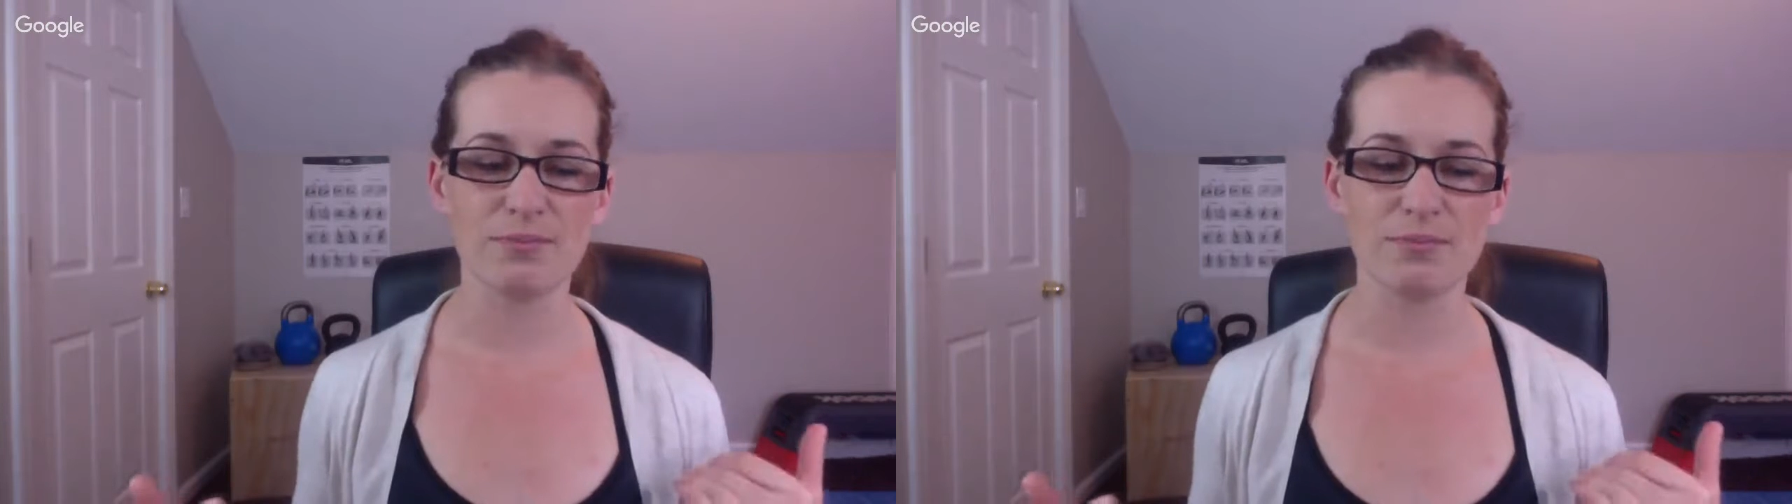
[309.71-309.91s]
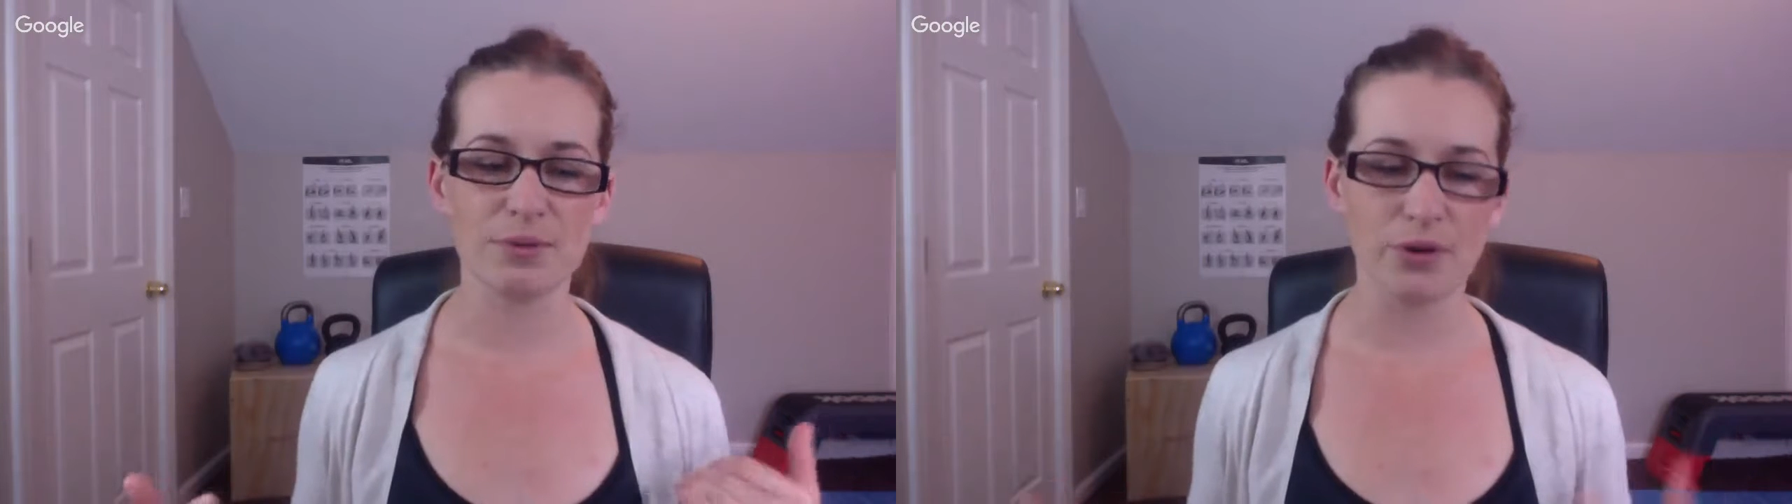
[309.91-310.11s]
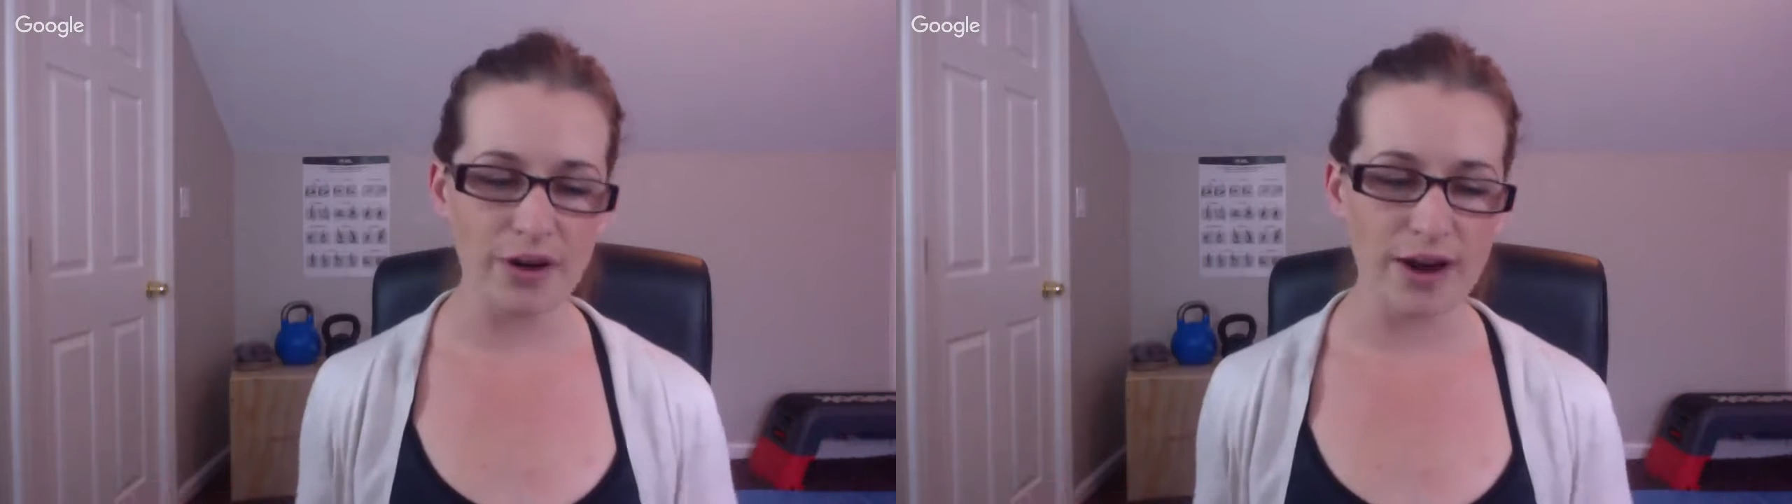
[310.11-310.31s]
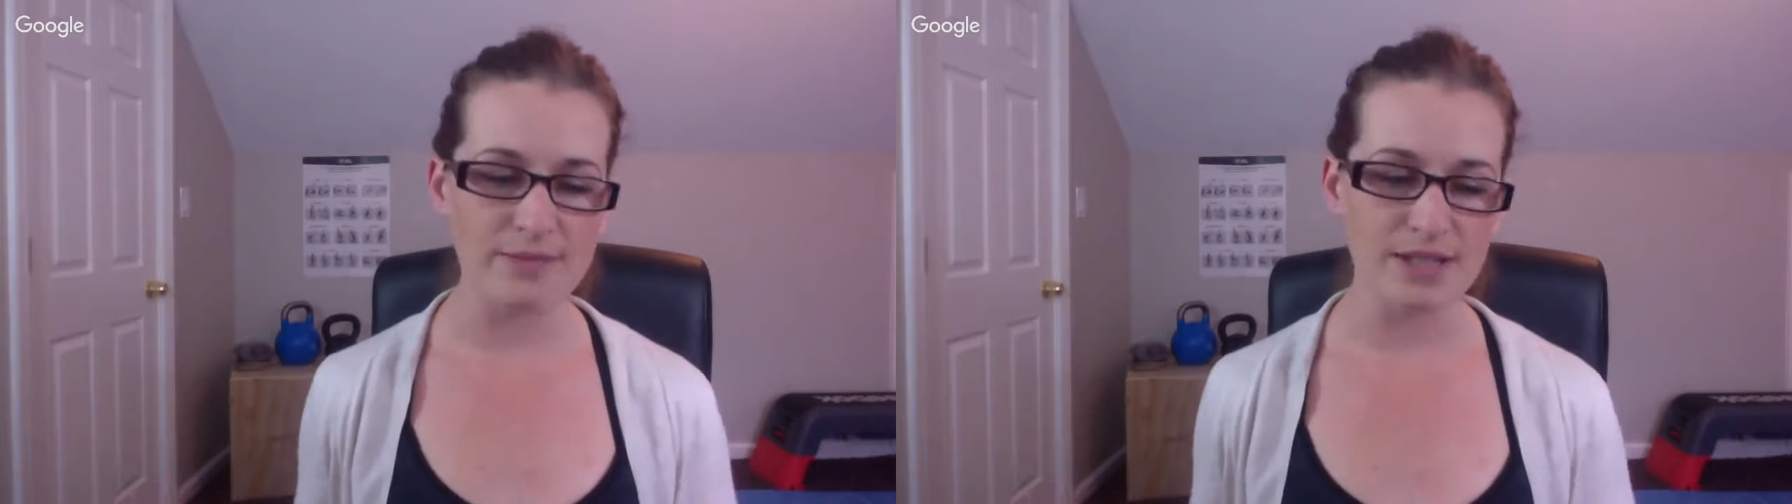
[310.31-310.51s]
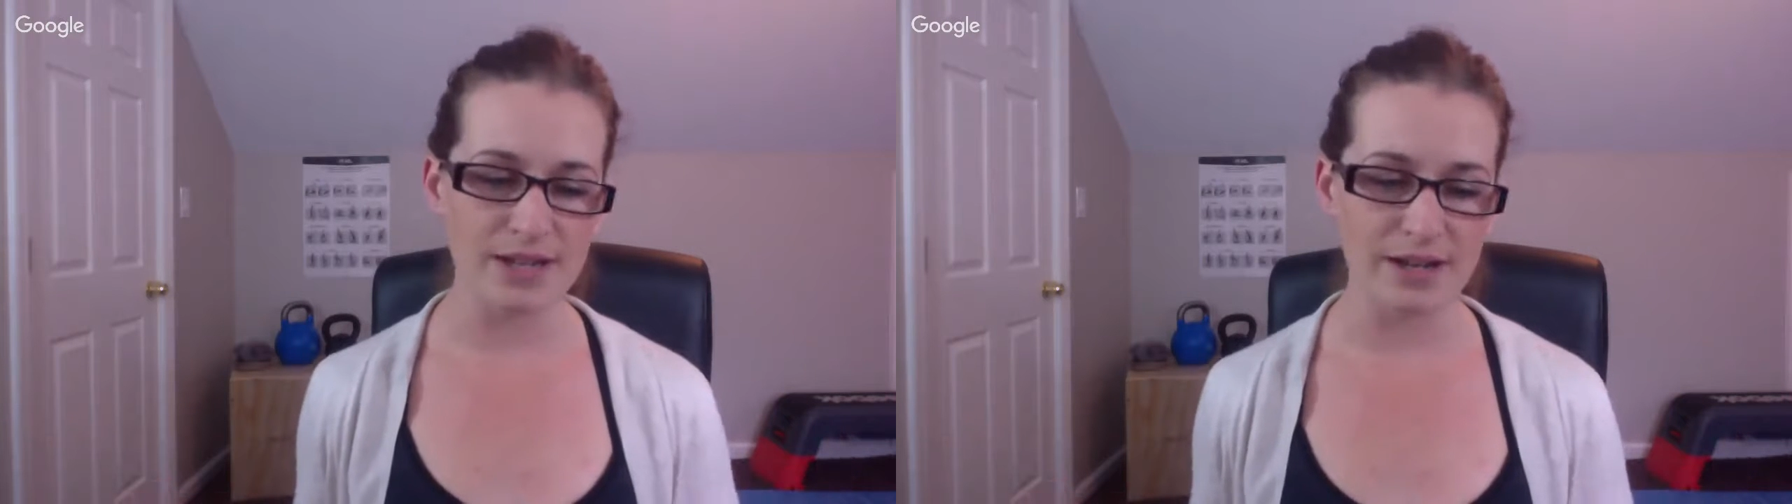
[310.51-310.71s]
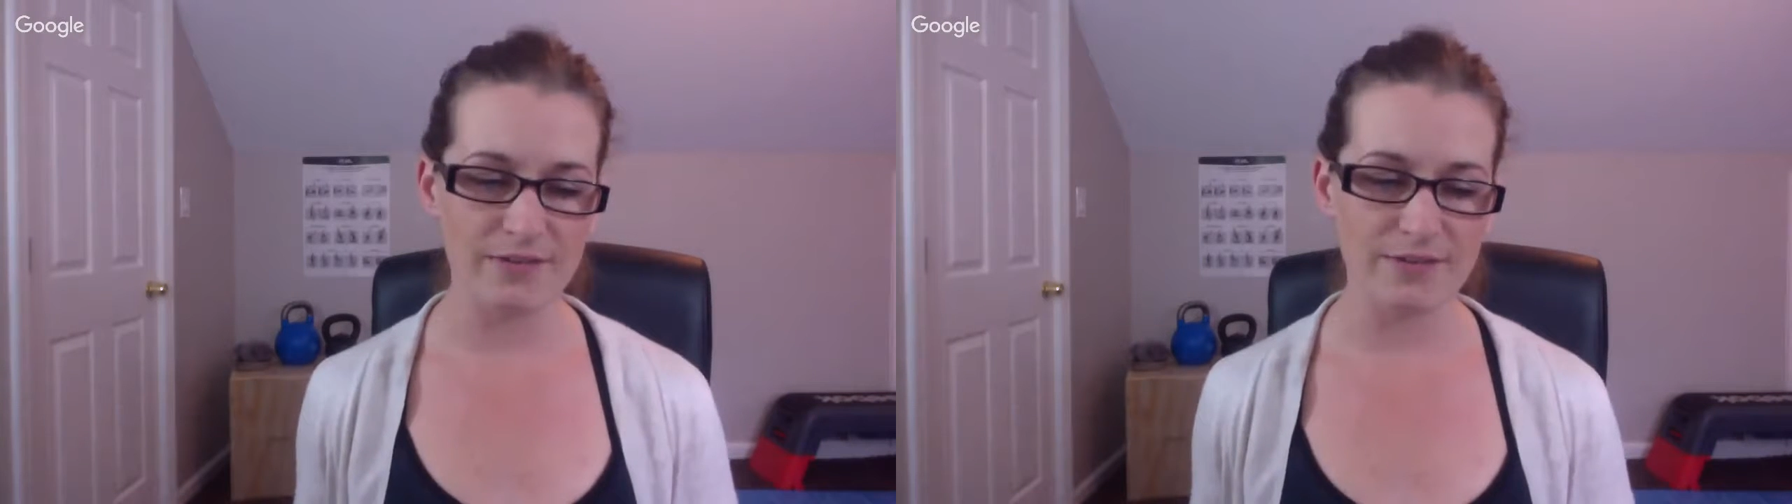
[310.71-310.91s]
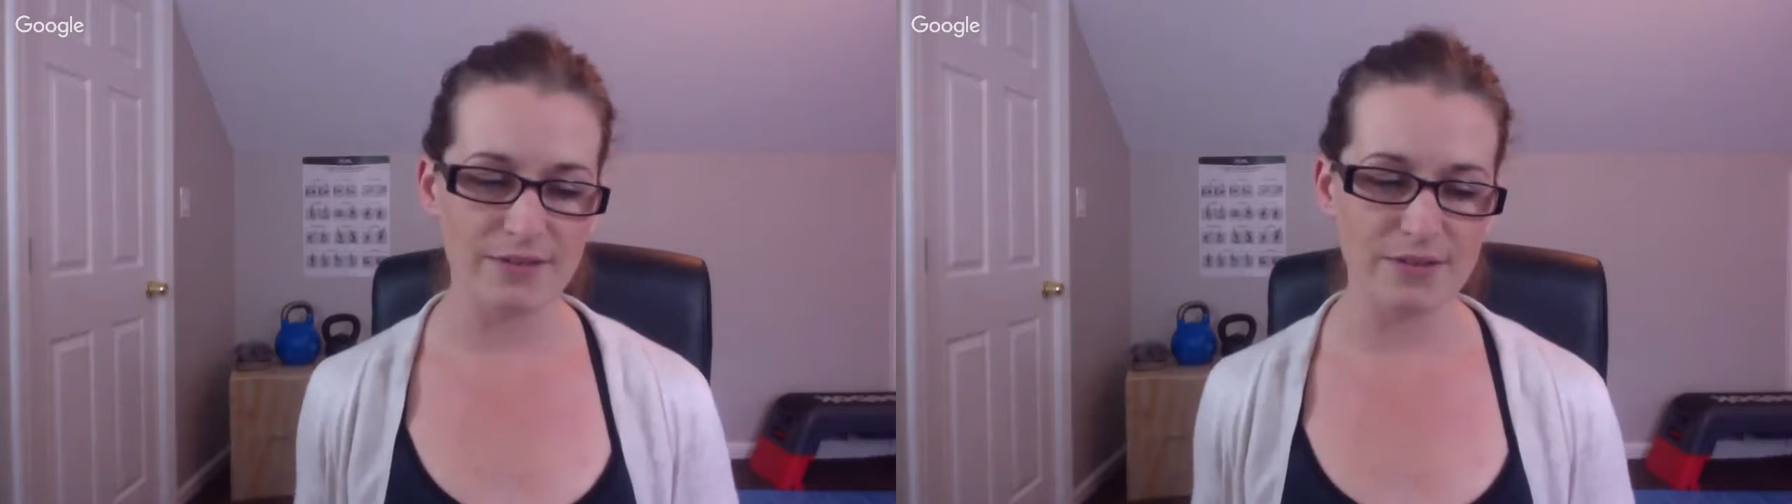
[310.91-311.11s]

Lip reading: programs that I've